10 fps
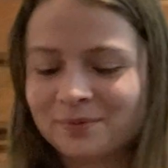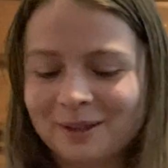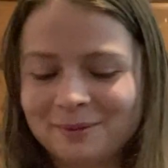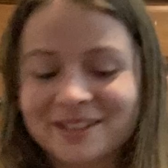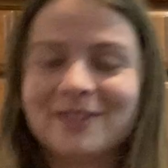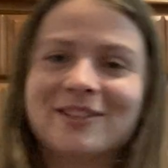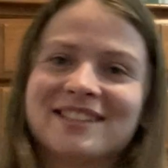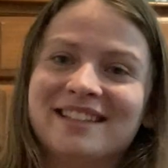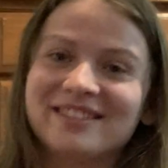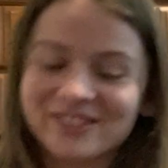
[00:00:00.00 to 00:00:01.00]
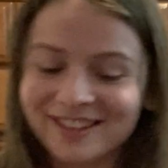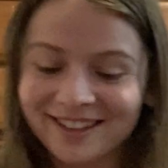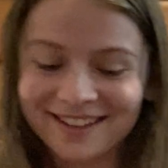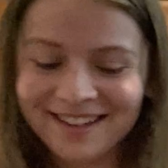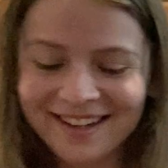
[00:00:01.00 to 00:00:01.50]
I'm so excited for
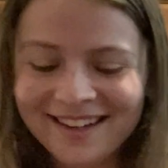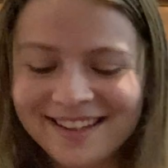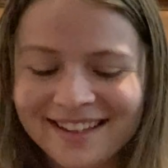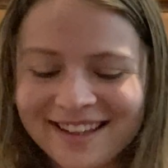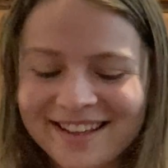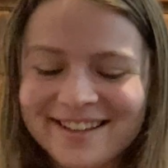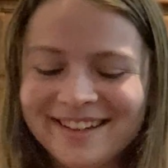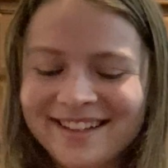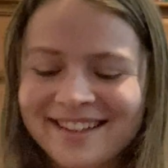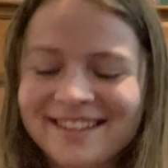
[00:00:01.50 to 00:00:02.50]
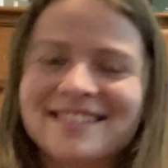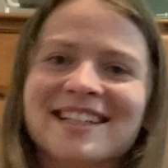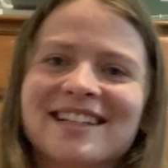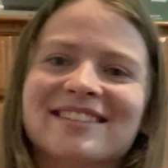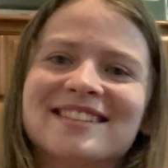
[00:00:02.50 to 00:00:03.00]
her.
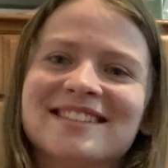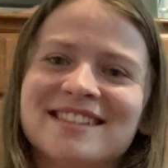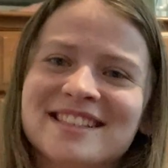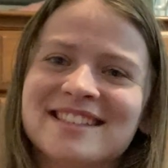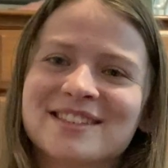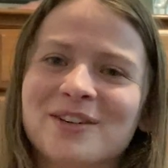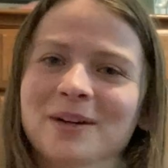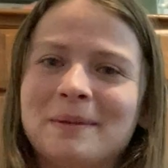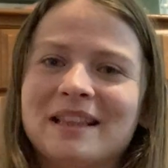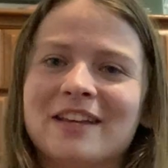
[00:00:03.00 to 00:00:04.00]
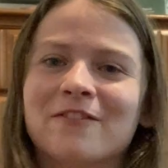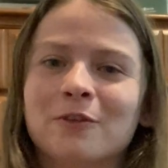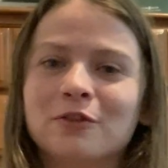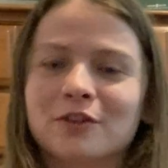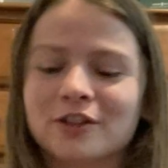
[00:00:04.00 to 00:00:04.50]
Now this is going to be the
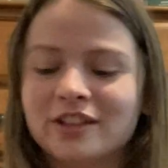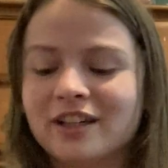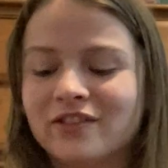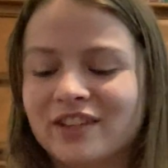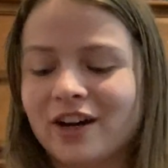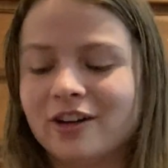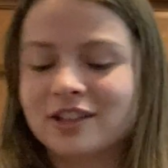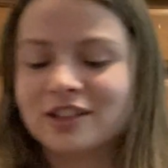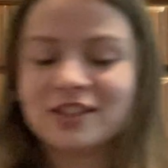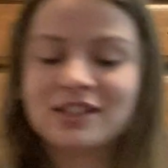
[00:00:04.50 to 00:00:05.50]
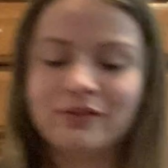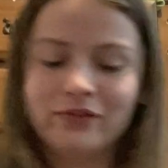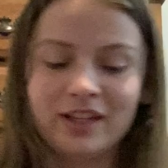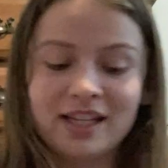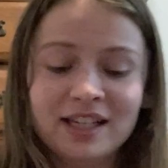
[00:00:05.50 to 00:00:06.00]
full version of the Hodges
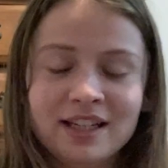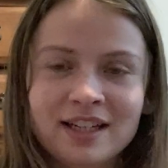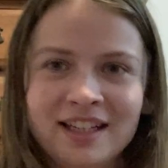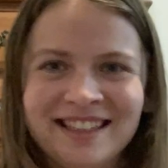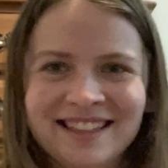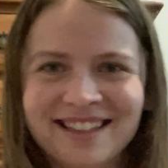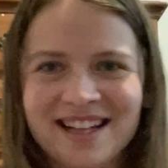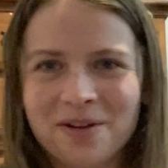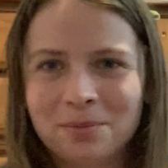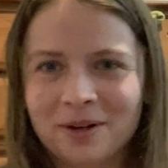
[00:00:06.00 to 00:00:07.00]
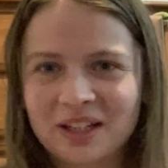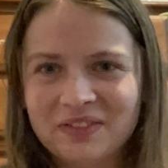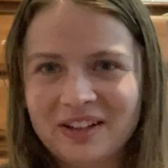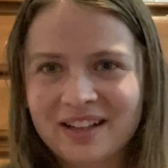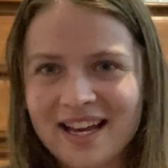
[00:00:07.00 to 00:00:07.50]
v.
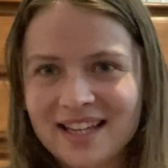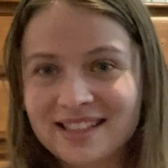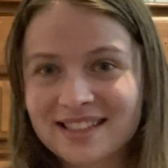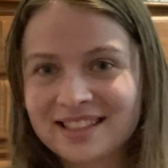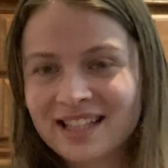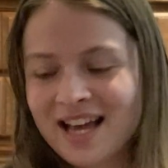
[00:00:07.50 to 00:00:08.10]
Obergefell case.